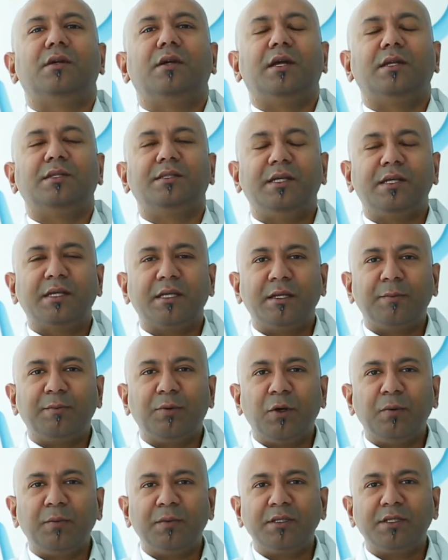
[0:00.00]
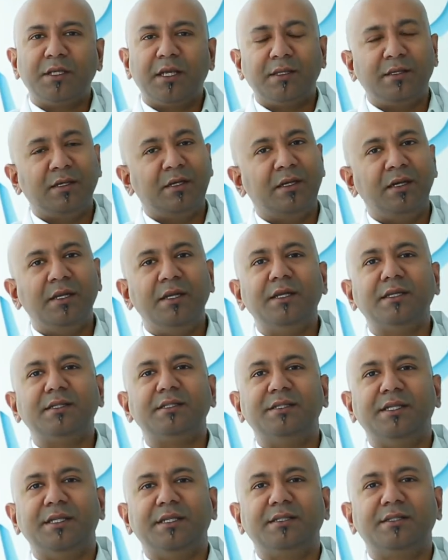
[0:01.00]
and take an appointment at the
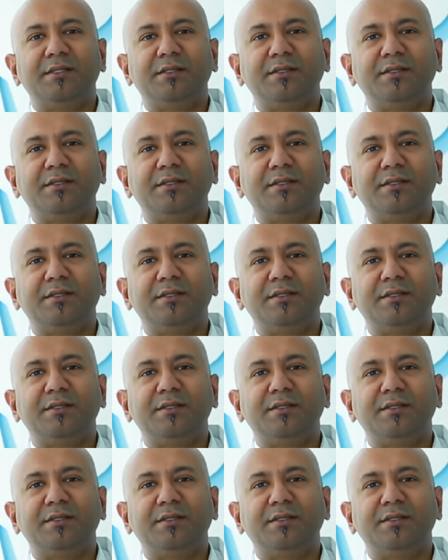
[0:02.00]
earliest date.